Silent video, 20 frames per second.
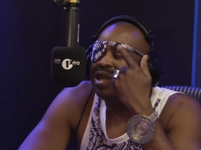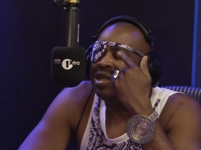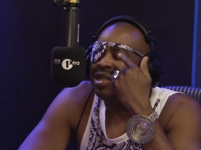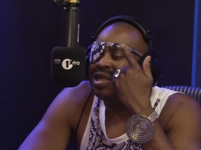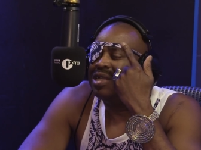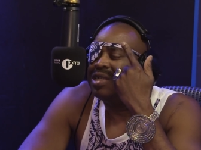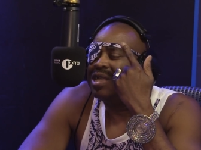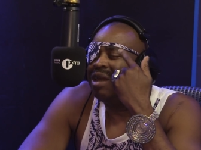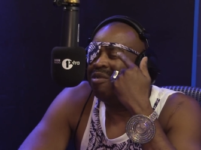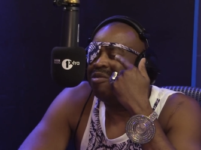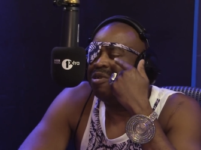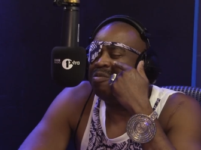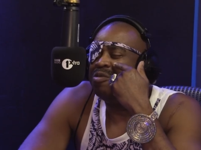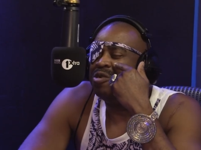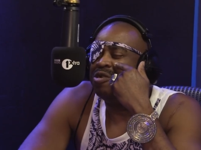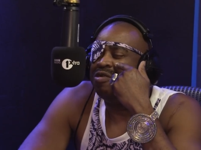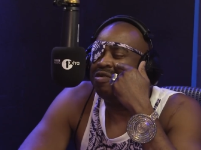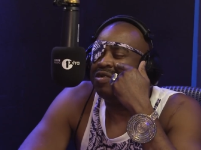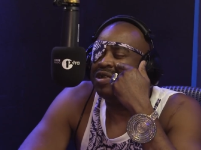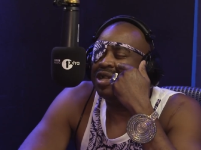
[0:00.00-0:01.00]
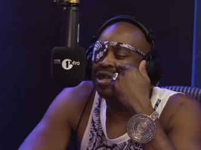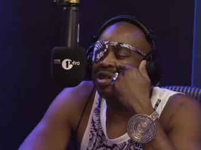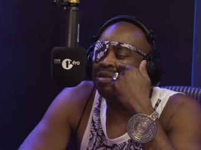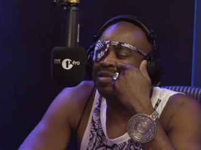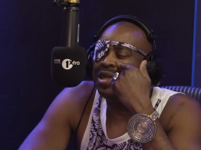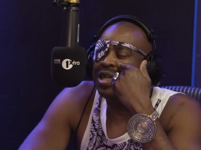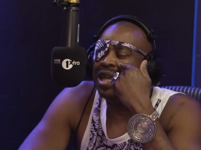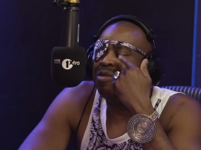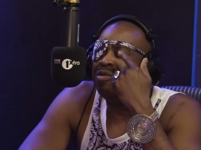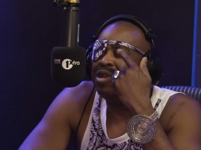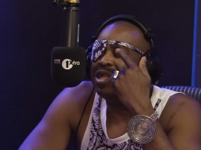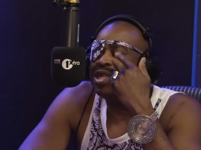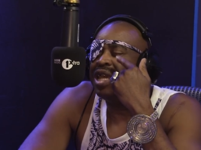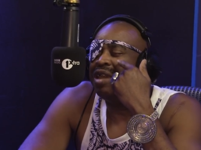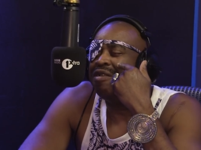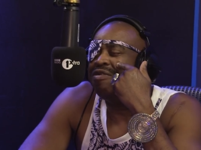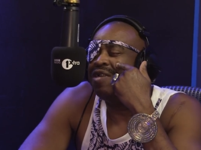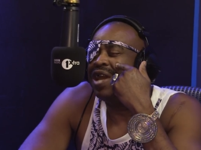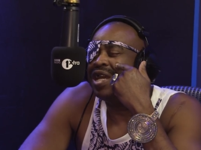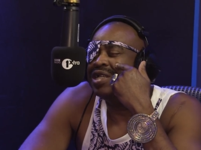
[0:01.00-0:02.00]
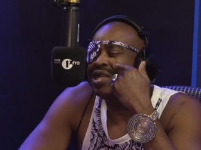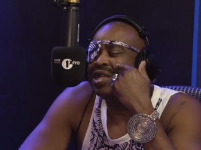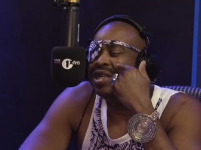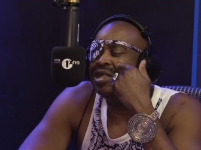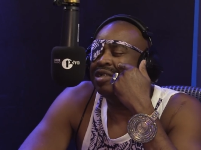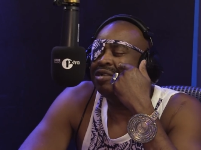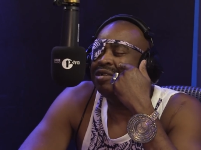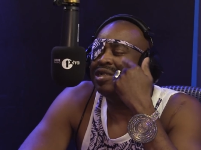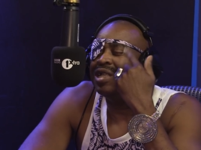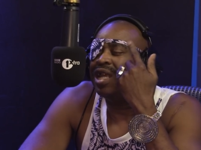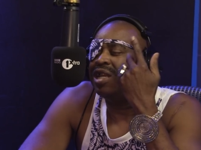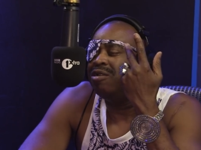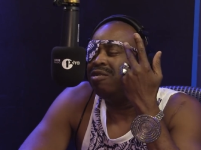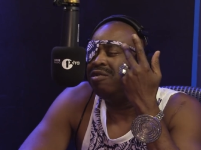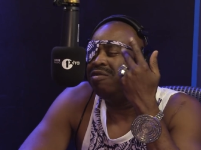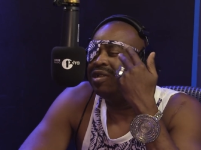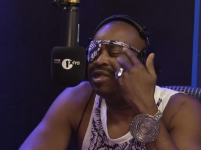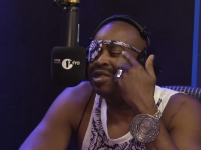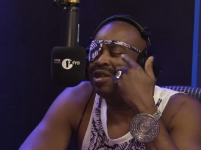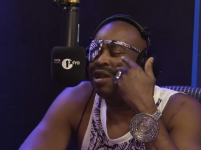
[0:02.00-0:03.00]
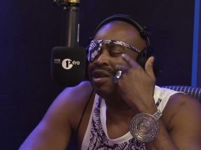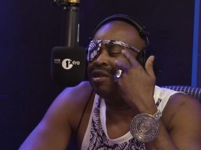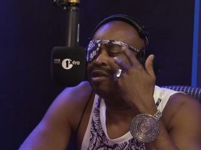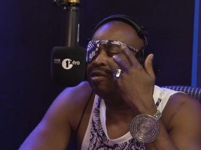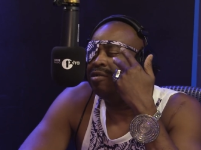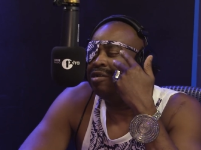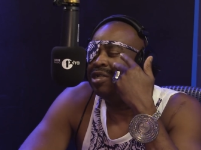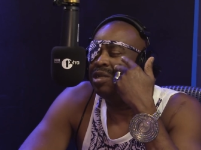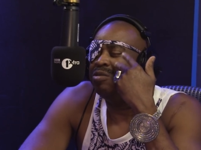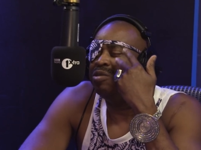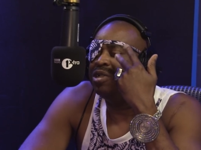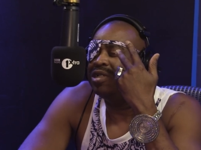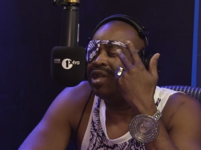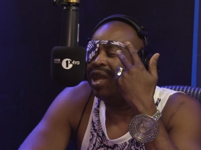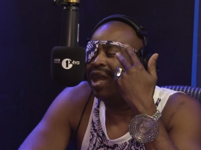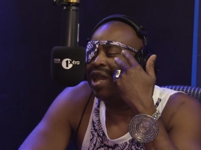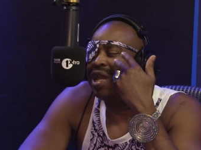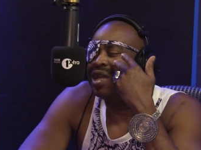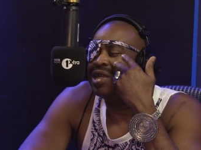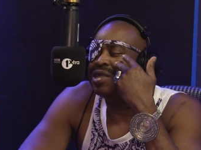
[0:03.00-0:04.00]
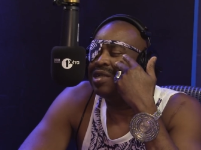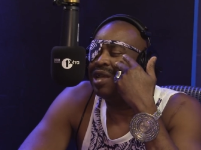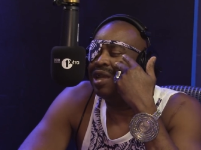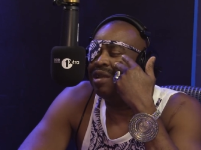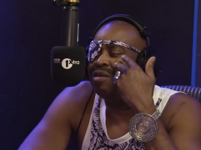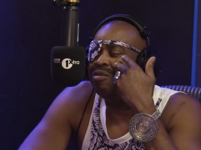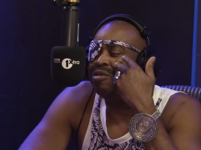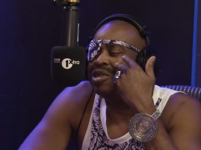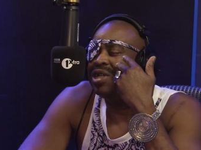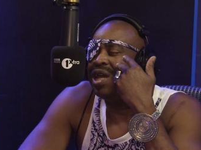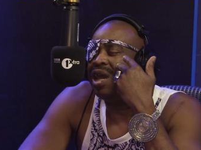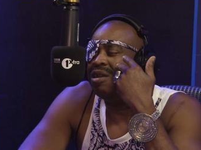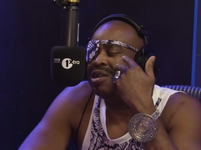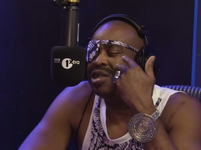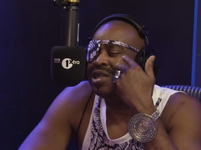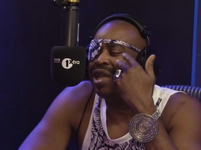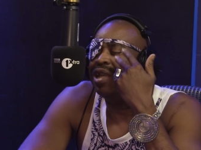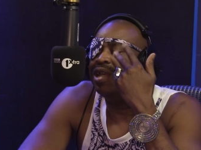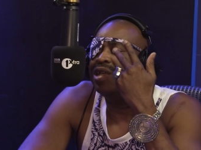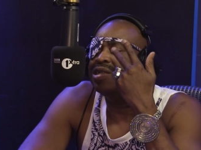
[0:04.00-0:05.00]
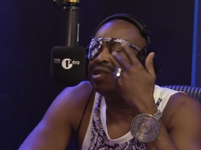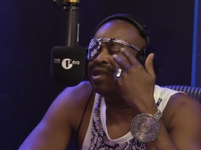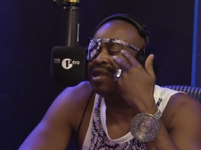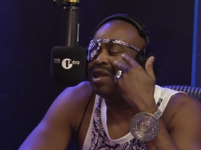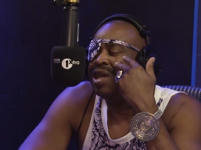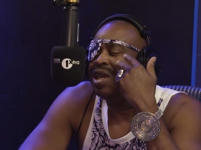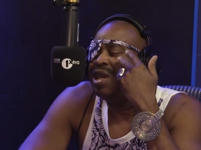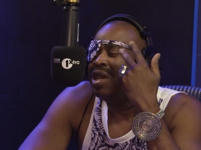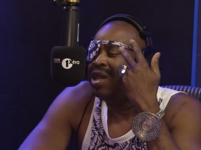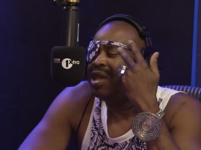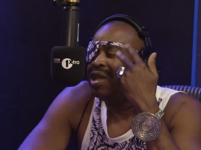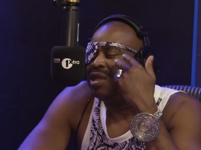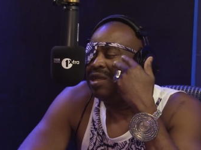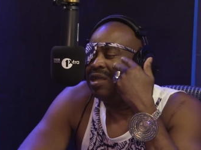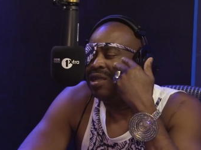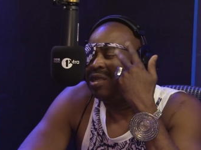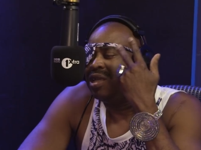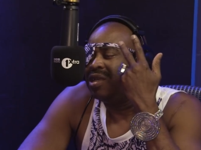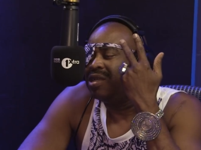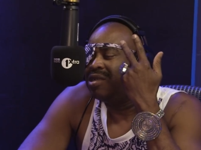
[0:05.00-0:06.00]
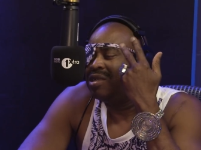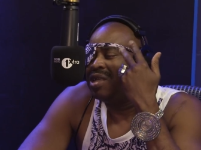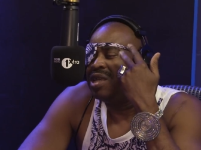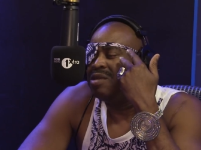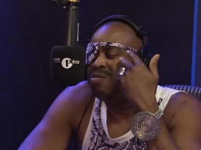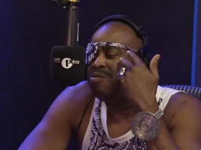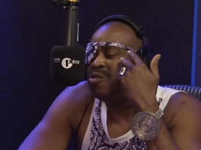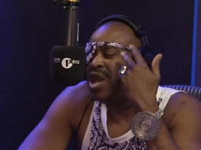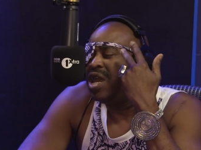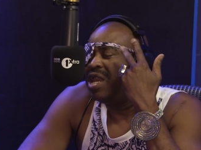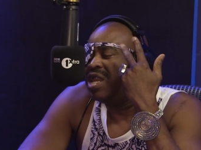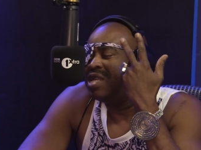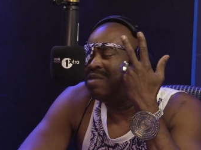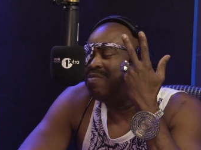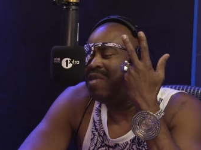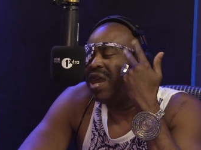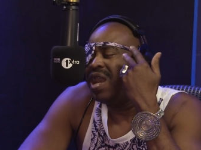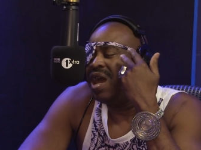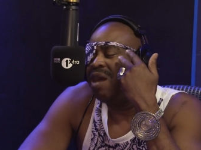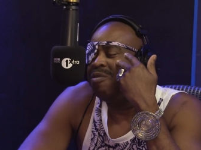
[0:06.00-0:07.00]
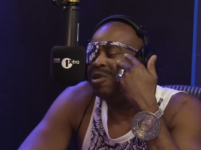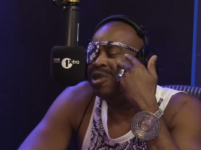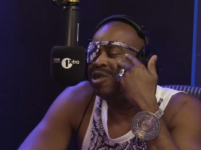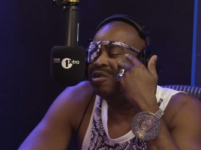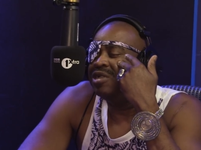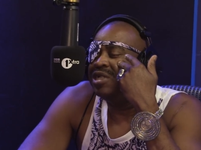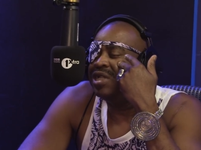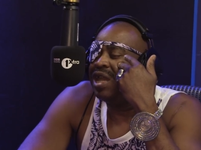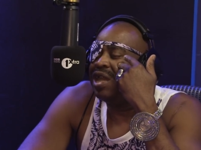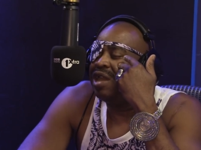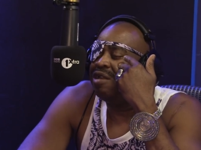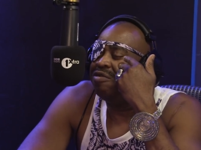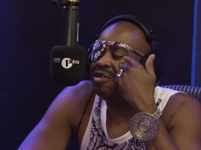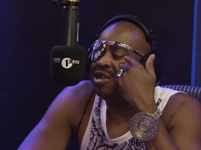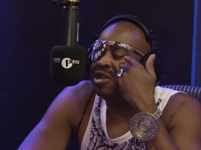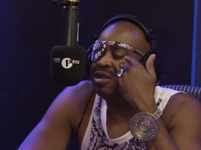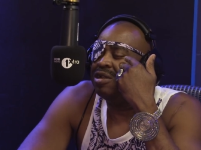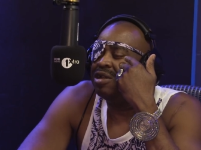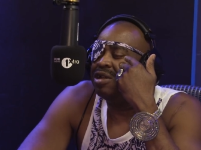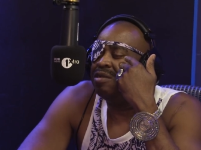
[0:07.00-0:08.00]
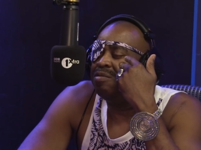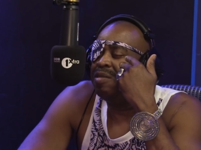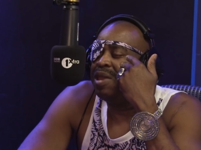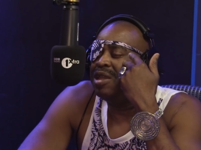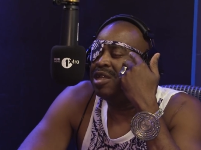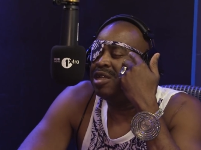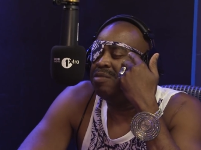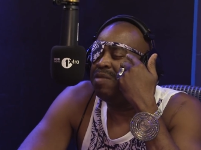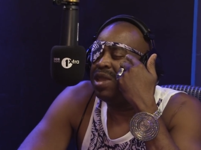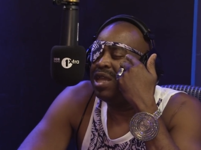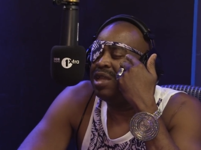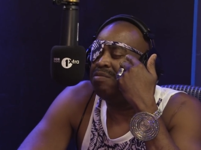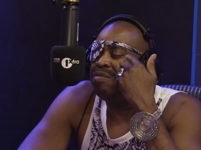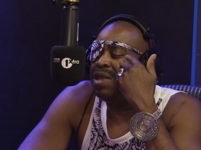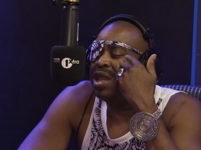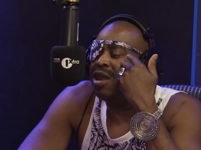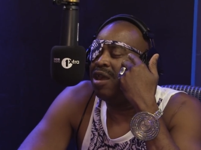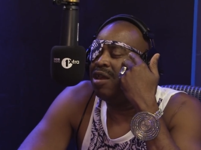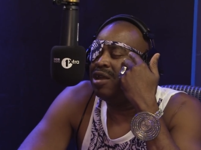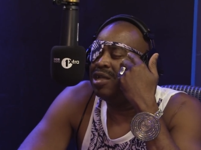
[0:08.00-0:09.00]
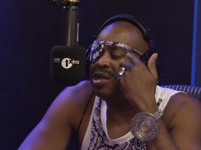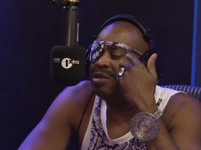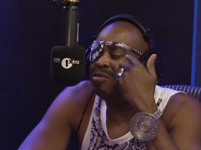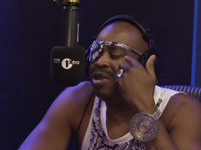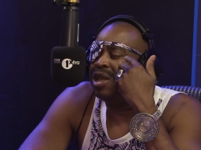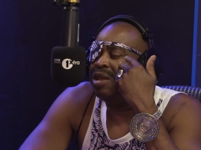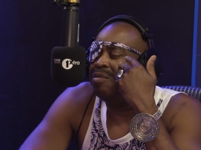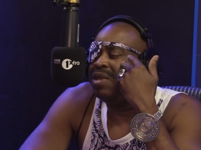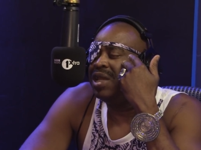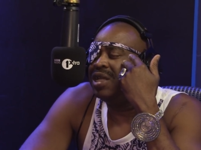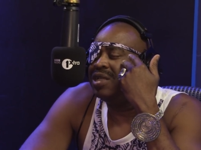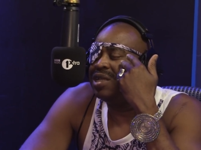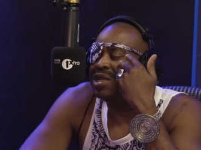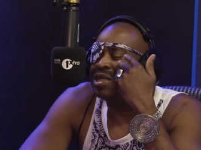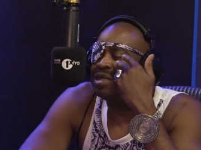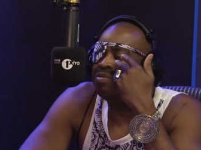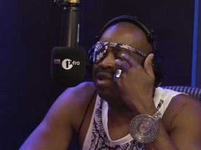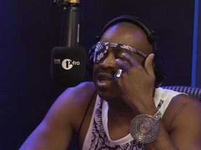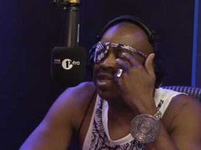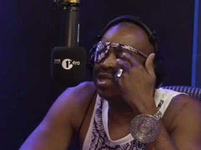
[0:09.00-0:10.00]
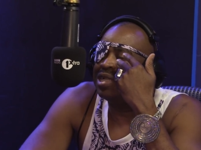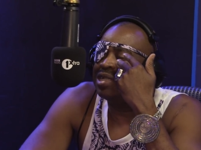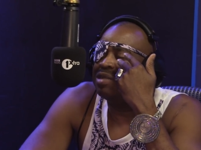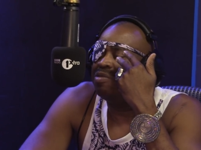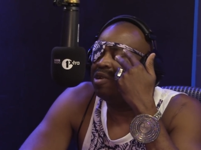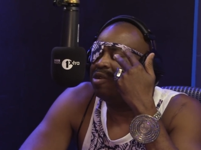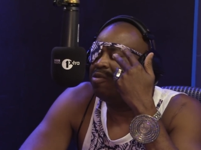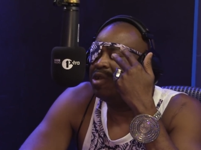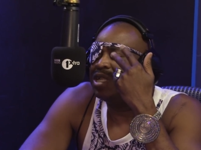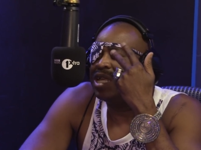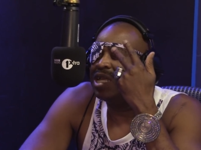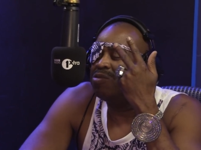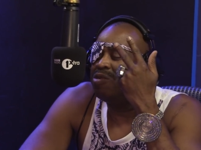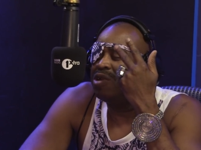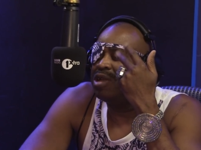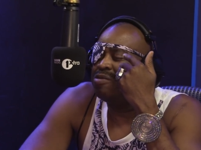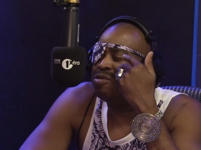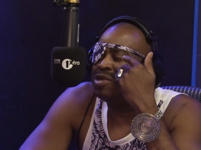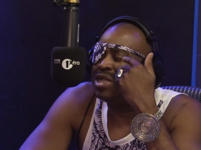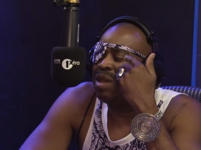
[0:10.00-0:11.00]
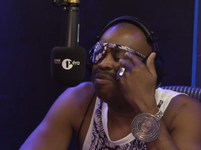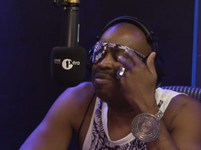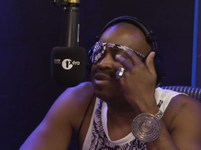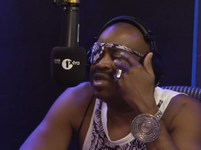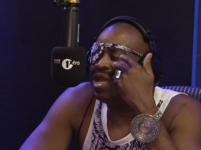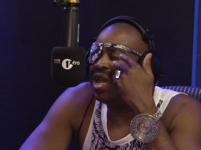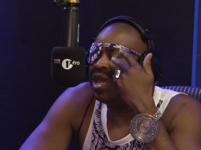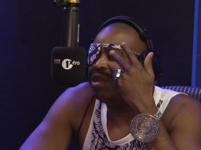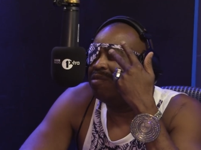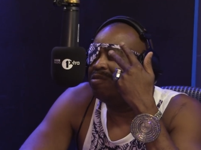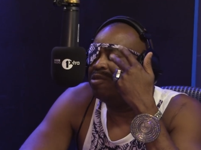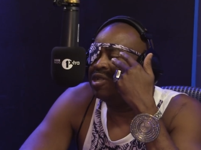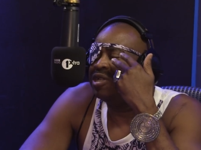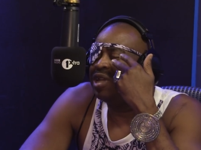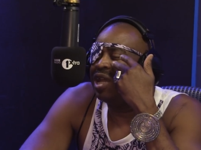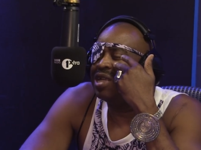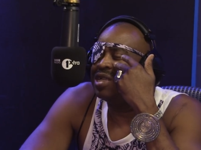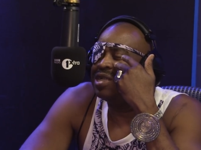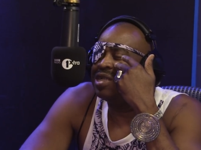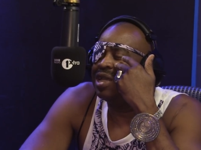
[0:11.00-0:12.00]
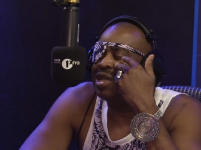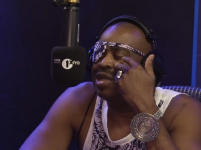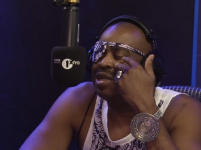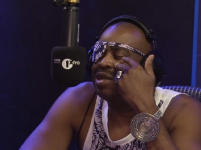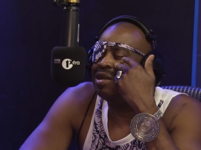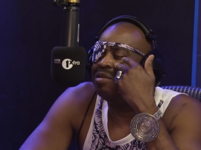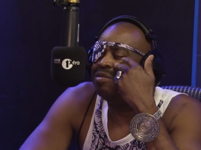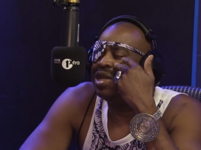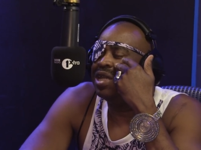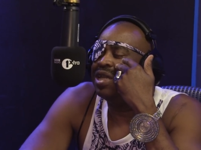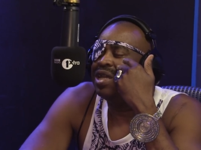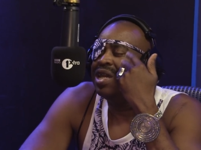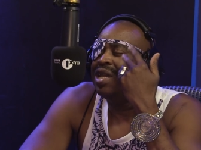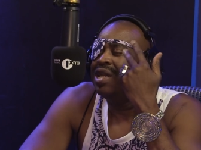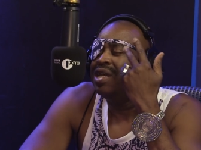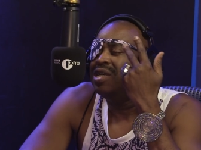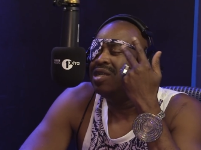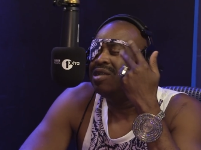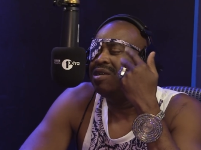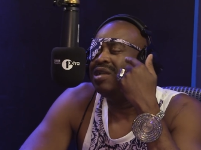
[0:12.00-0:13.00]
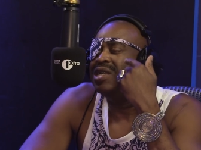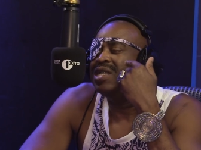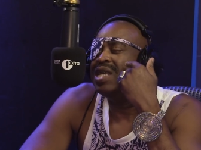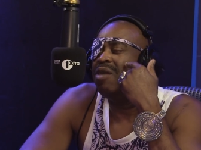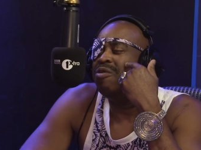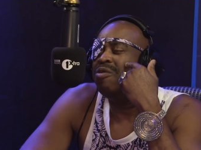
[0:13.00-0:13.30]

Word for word: this is how we move. You know what I mean? And we take fashion industries like Louis Vuitton, Gucci. We try to excel them. We try to say, listen, there's there's mad there's mad opportunity out here for you. You know, make make make underwear, make this, make this, make we. That's what Dapper Danum was trying to say. You know what I mean? Right. So that's how